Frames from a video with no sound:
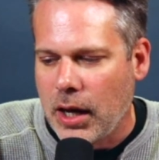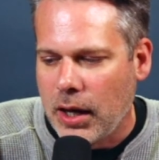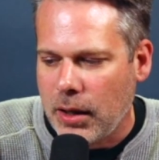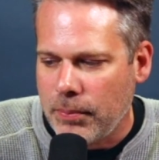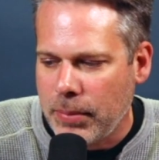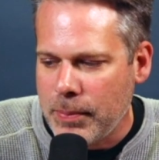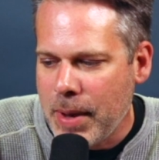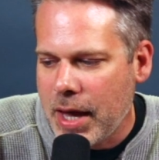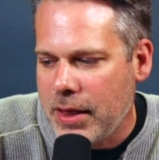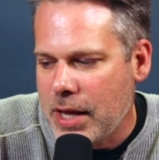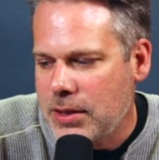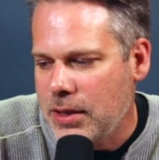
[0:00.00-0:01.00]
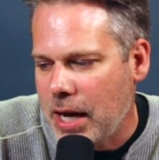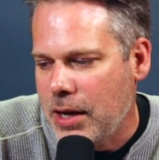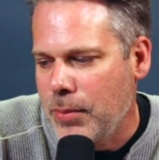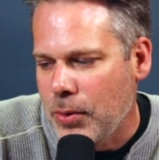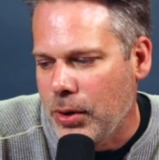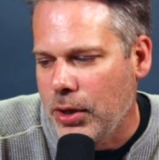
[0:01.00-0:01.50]
Um, but man, that's that
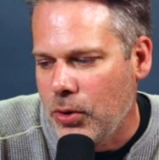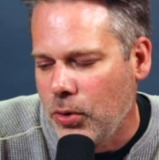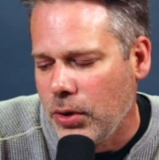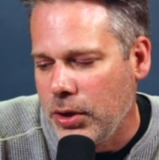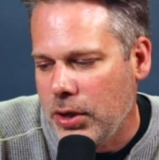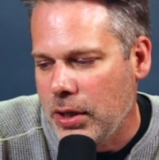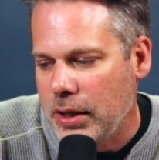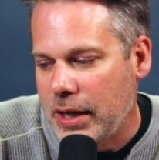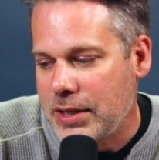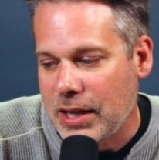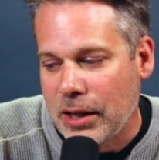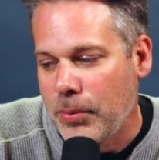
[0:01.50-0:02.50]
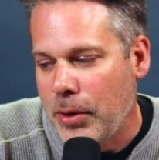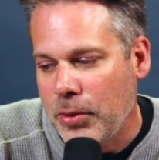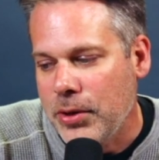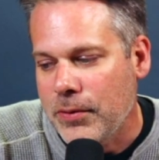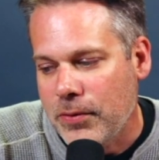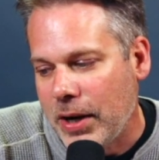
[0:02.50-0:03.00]
could be really cool. You can like celebrate
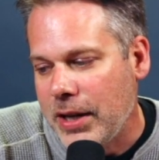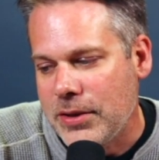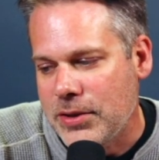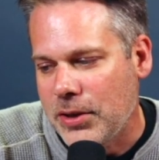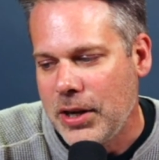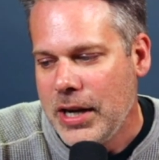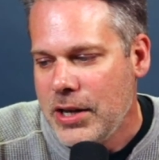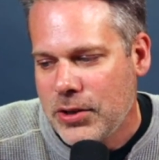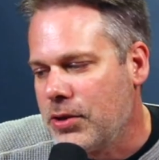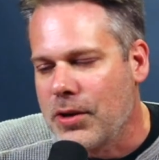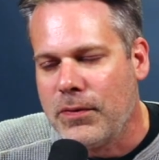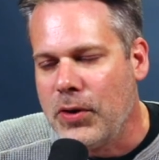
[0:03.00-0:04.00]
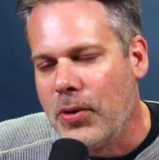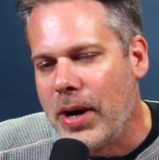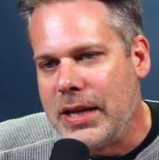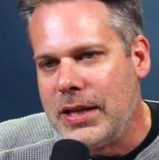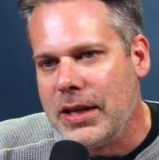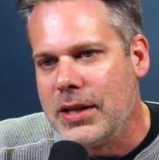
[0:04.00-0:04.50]
with your friends, or those are a few
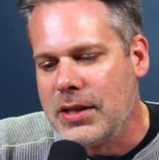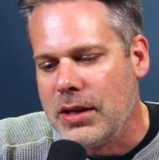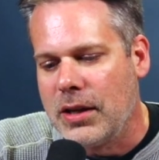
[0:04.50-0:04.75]
ideas.